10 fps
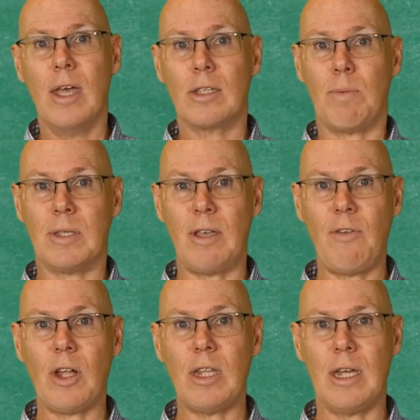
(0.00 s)

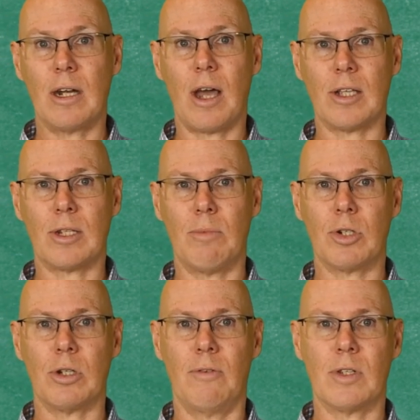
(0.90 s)
specifically in customer
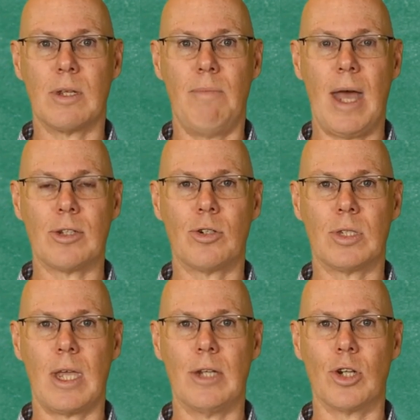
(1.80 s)
service and master
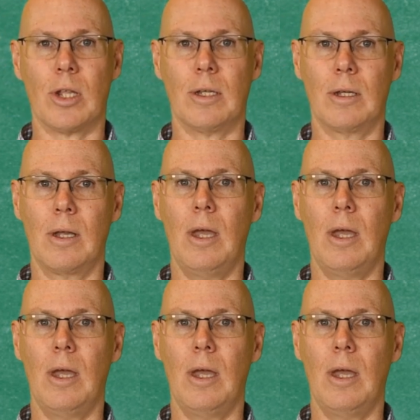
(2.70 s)
scheduling.